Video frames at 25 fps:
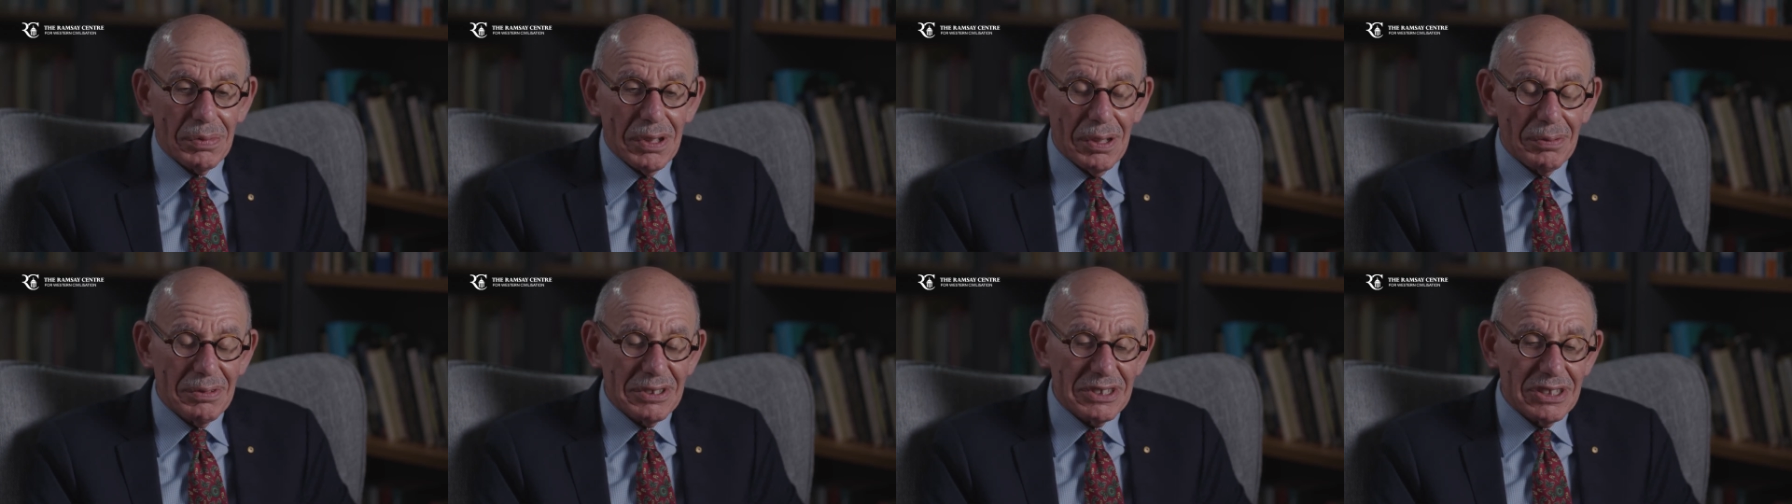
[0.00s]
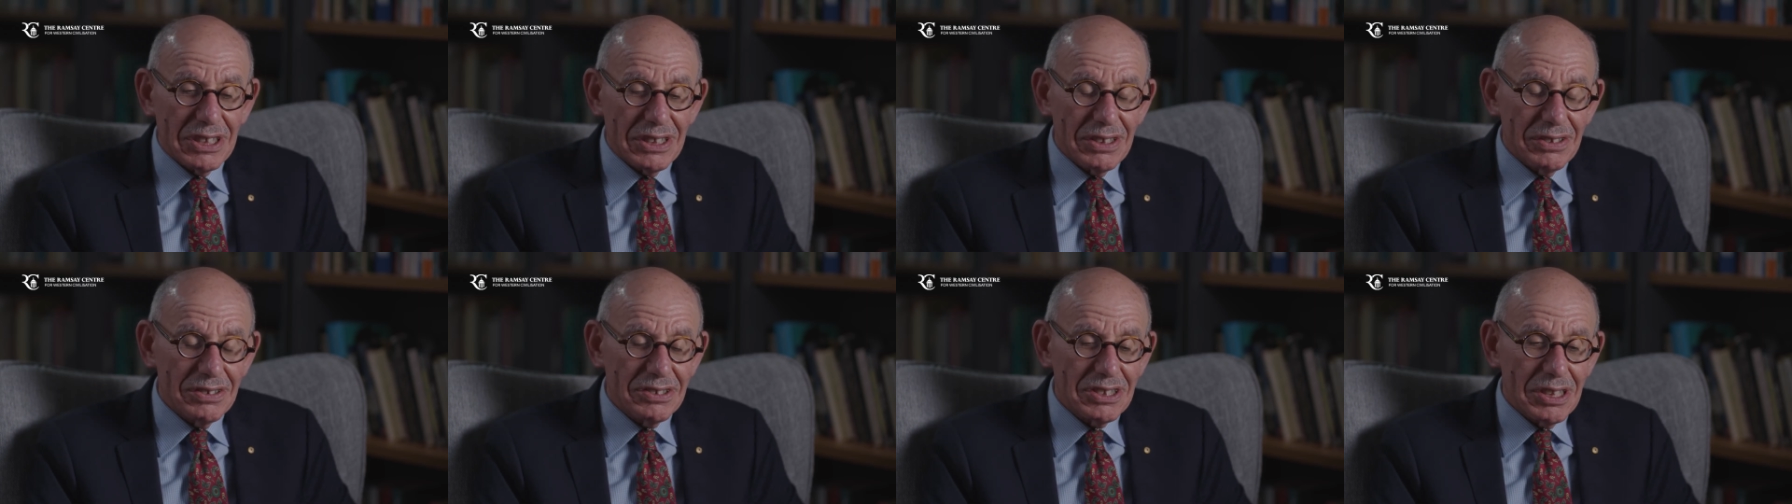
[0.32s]

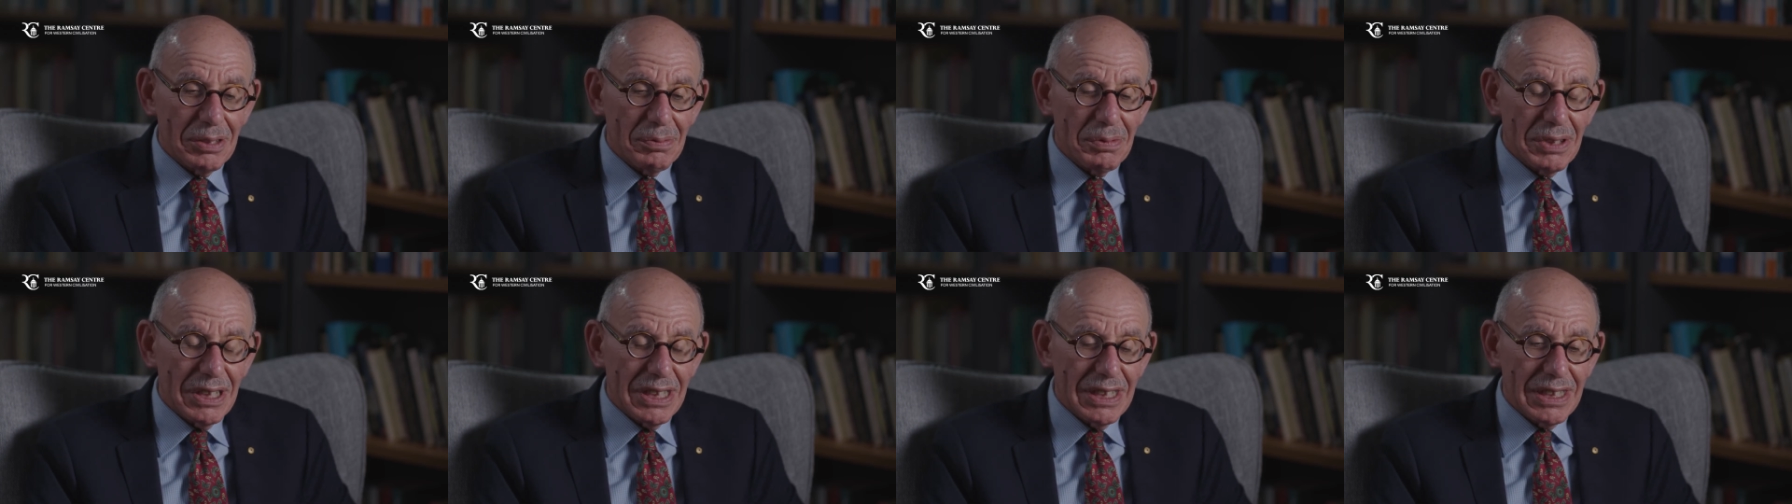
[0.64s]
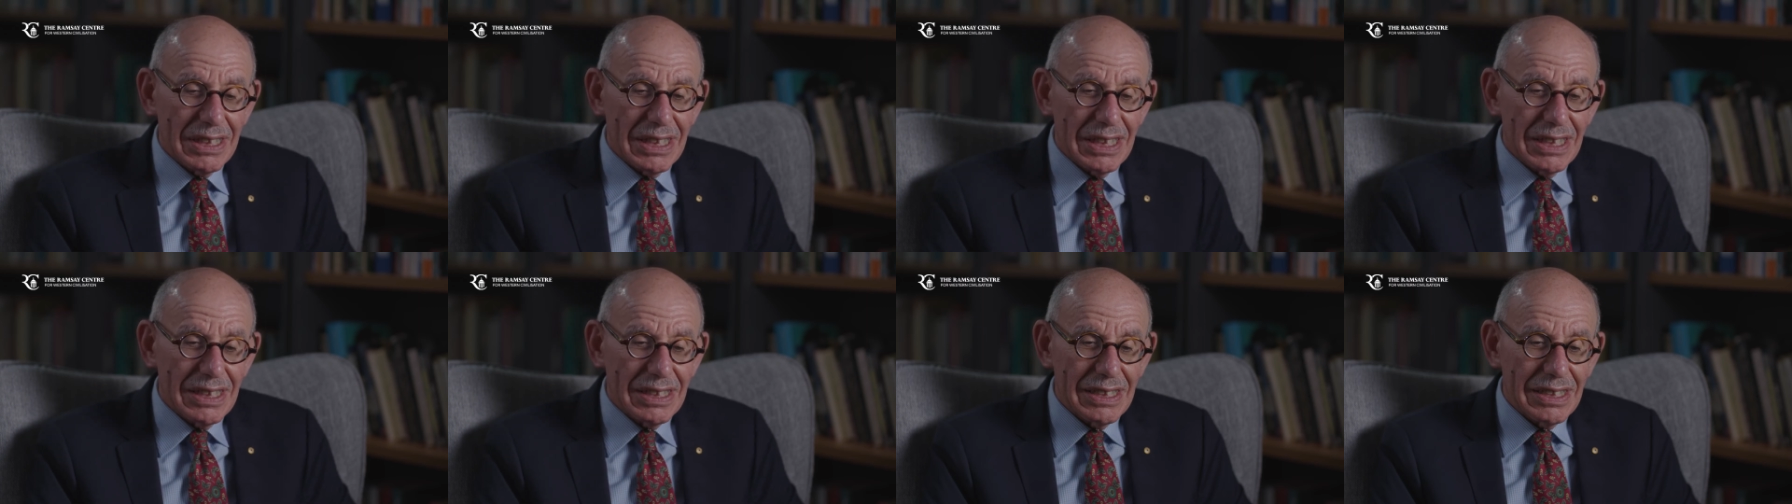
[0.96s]
promising you
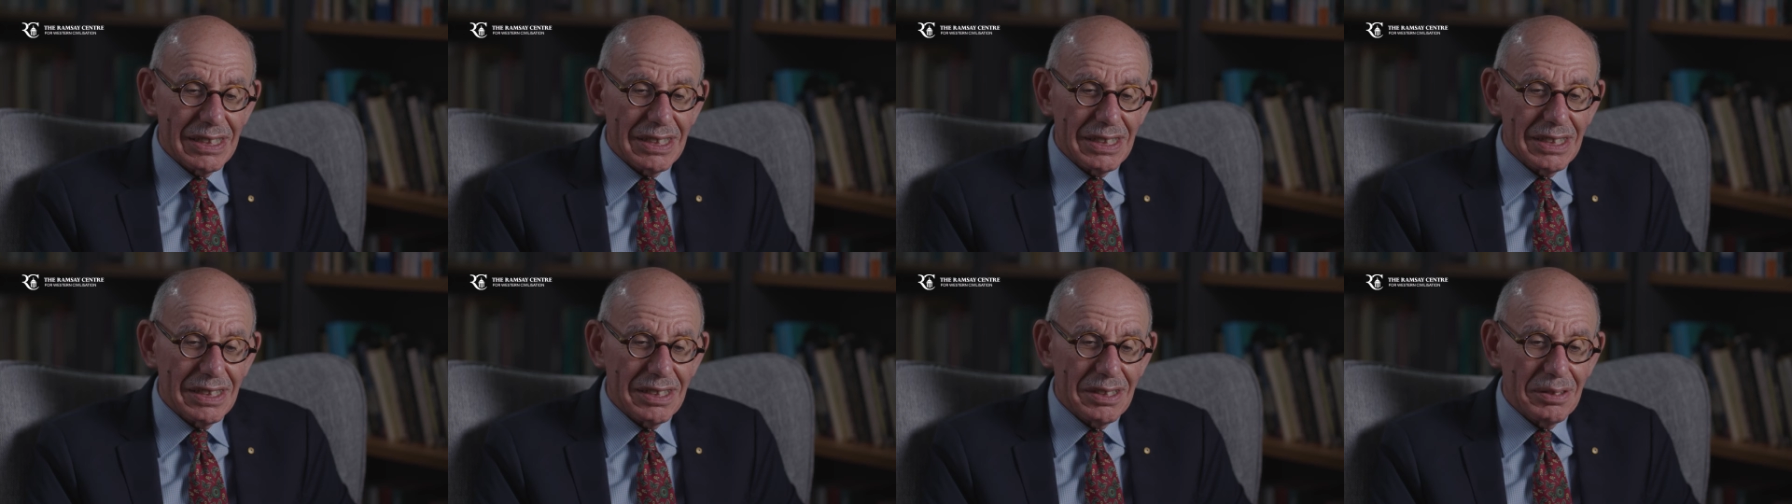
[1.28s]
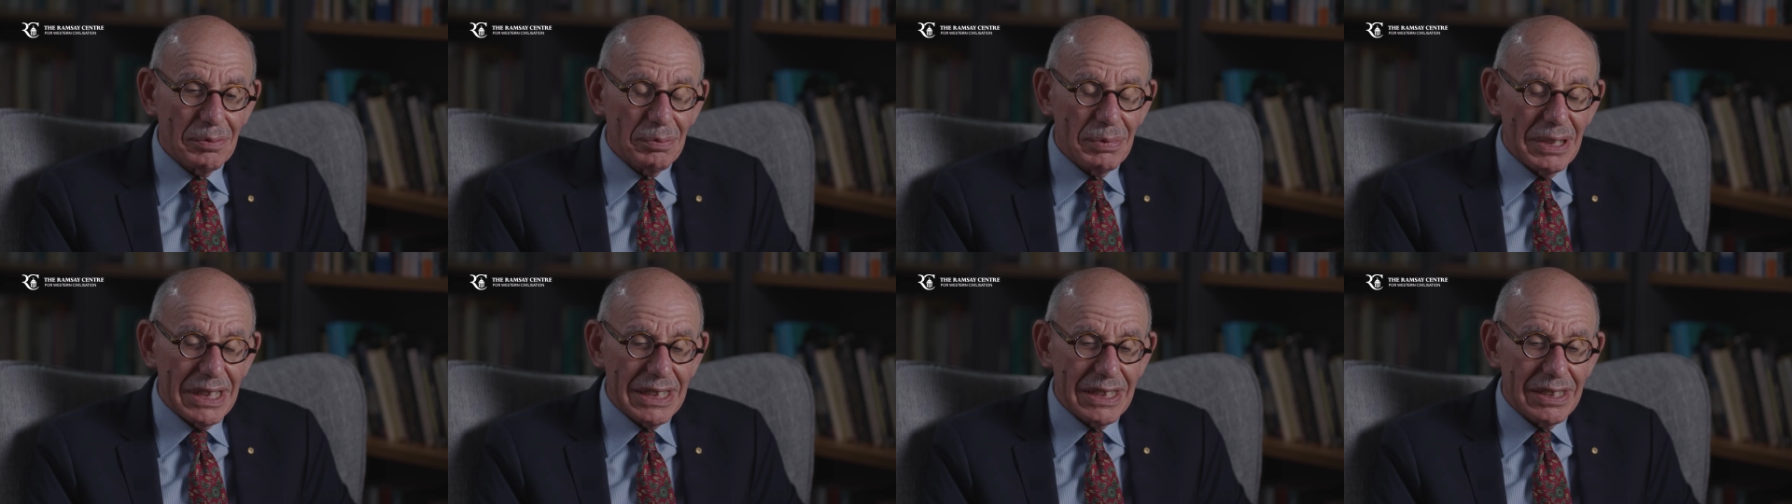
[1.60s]
something that,
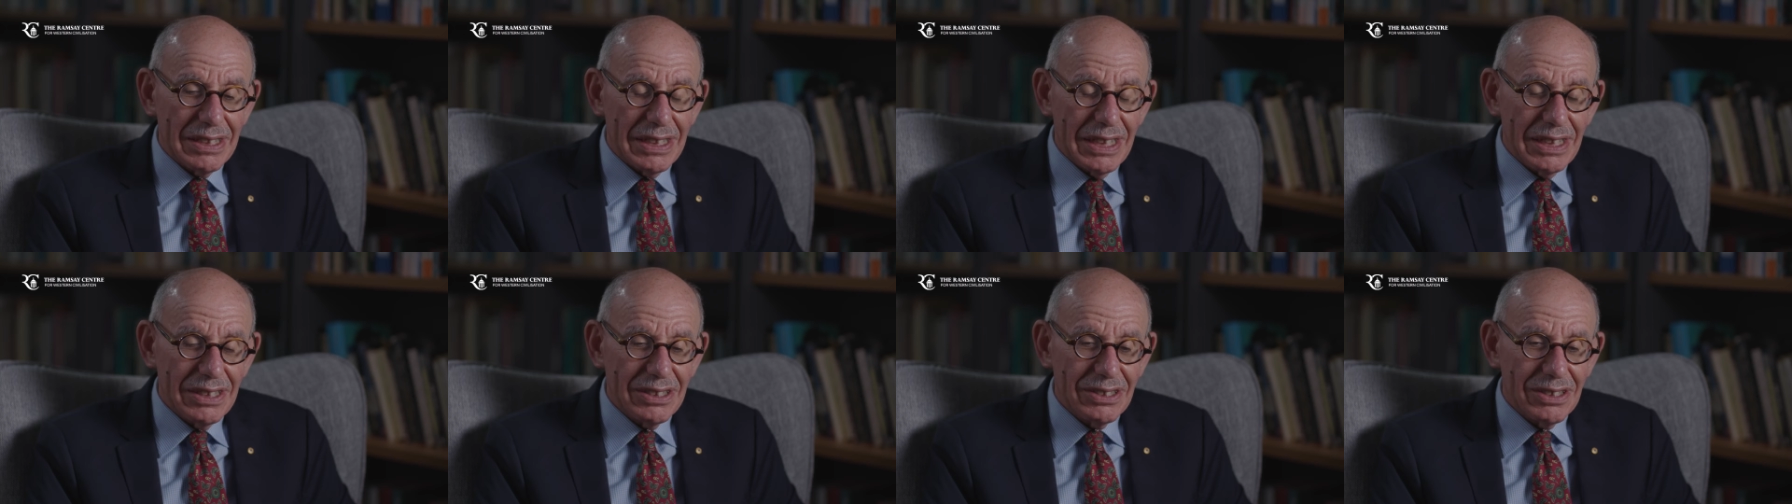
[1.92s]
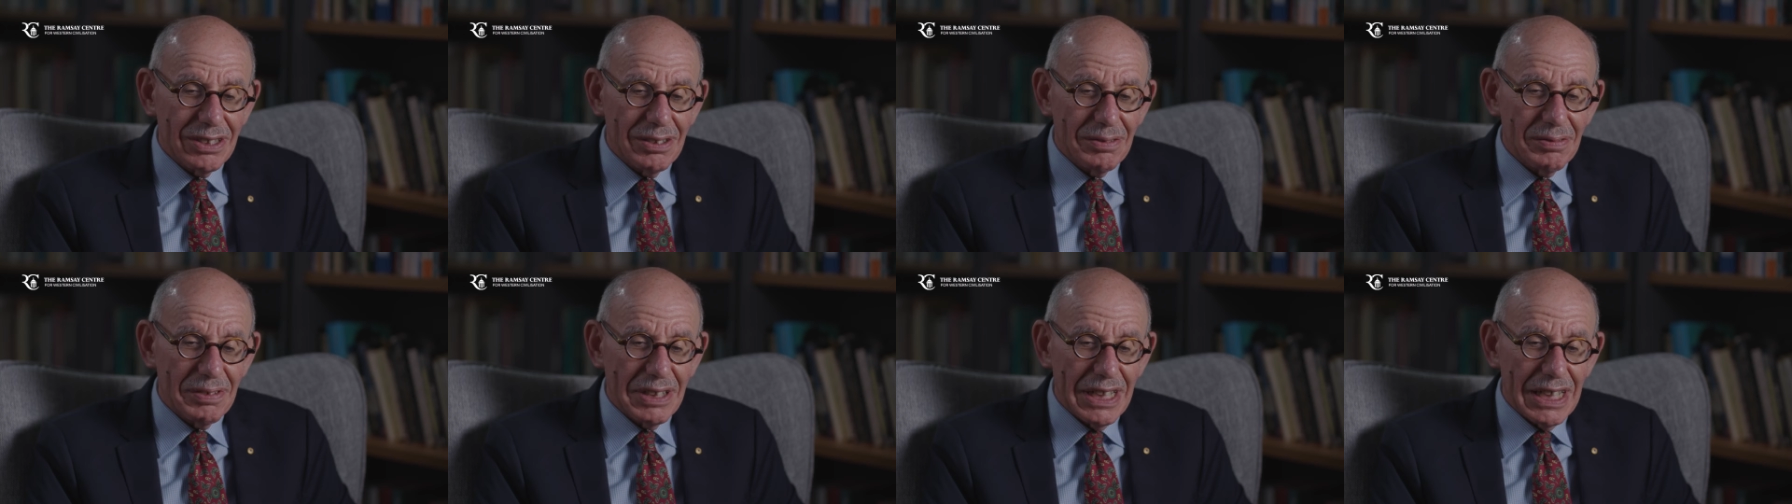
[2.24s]
by the
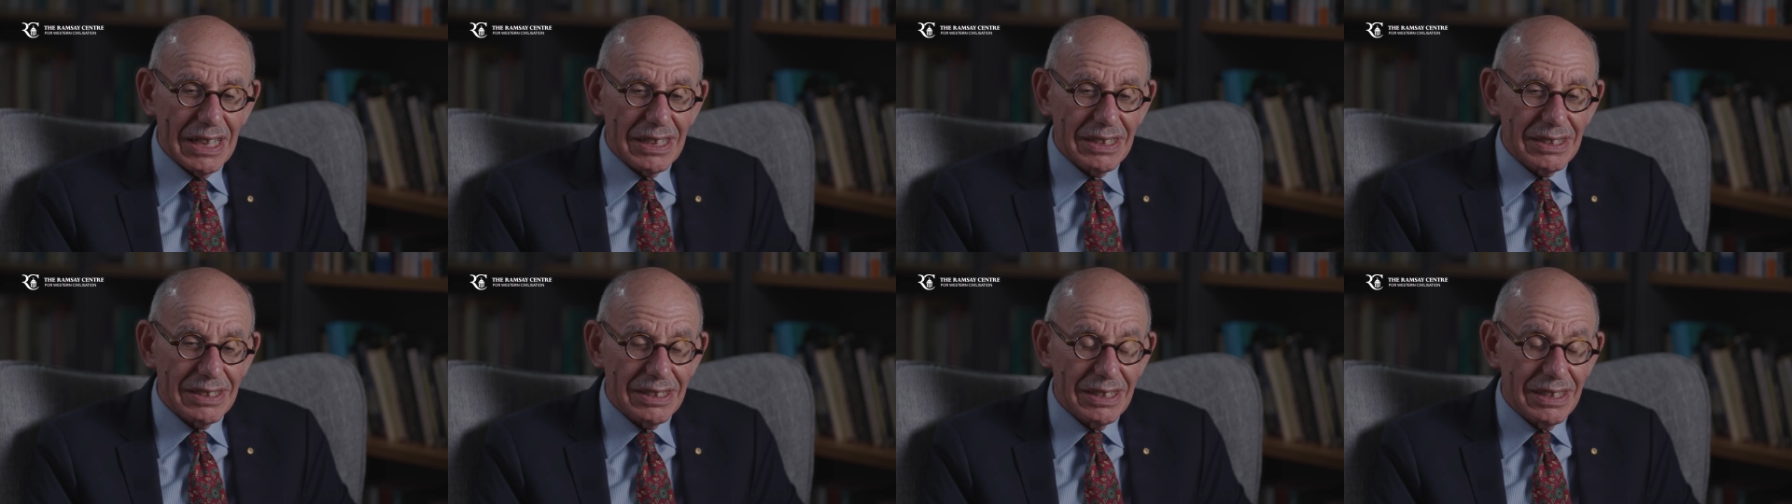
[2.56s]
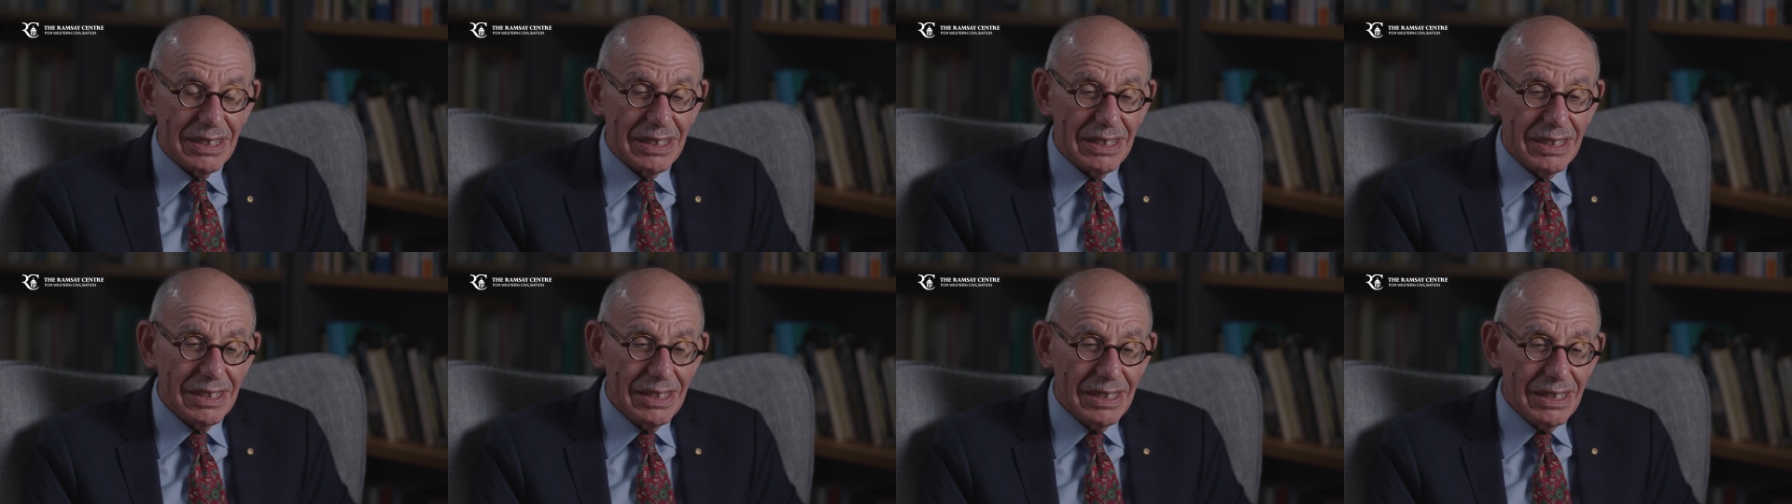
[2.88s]
nature of
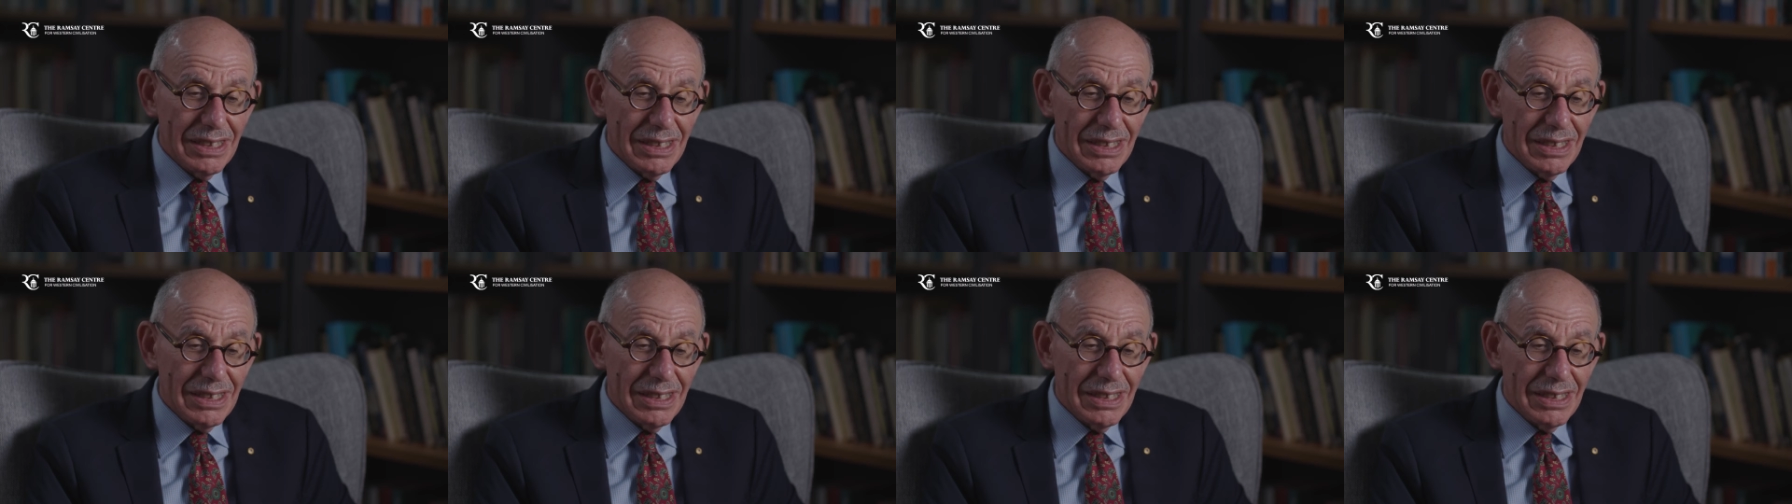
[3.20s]
reality,